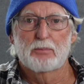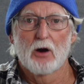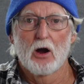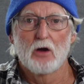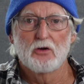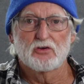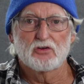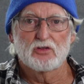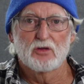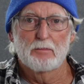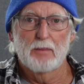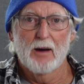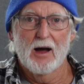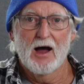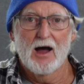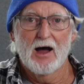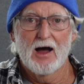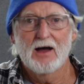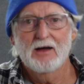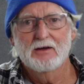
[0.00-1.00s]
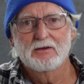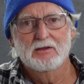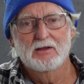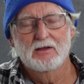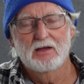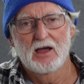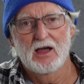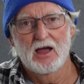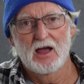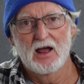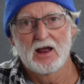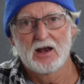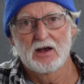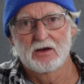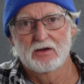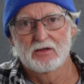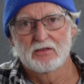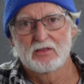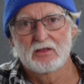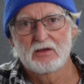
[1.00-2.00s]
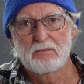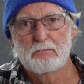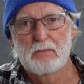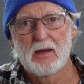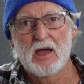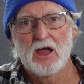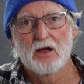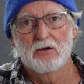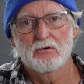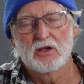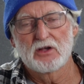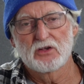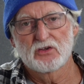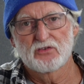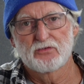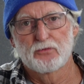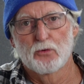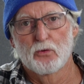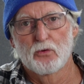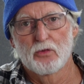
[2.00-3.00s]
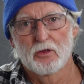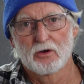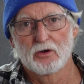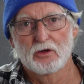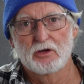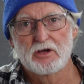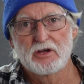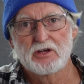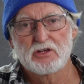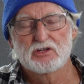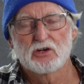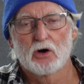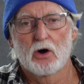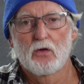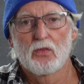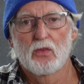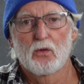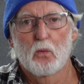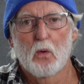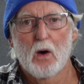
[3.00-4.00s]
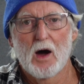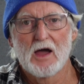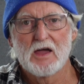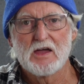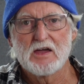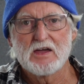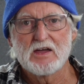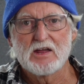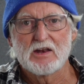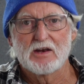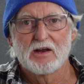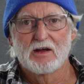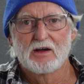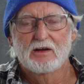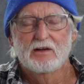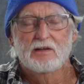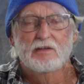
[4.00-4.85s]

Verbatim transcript: approach the bar and the bearings for the leads on the way in.